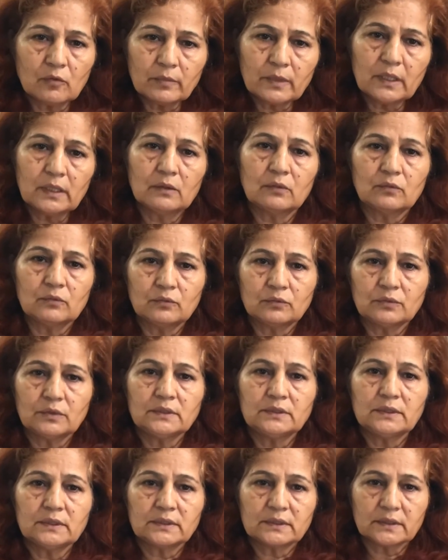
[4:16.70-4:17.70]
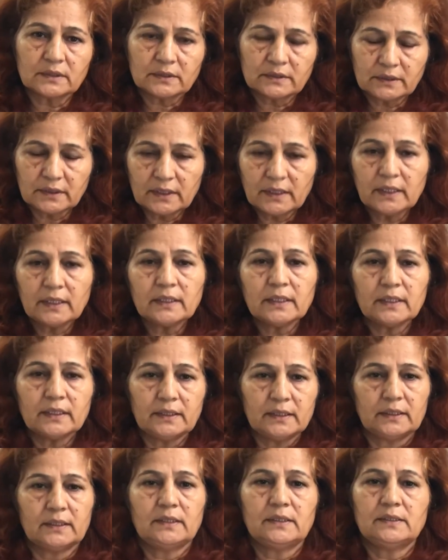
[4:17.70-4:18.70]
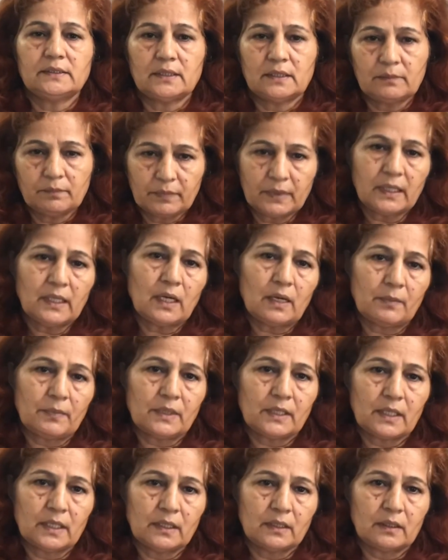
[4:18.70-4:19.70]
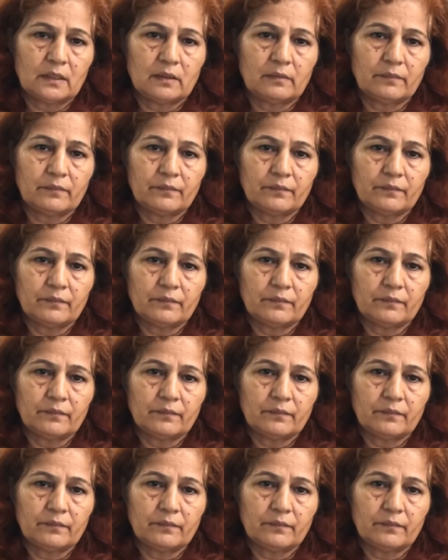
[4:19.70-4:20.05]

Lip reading: growth is a sustained increase in per capita income.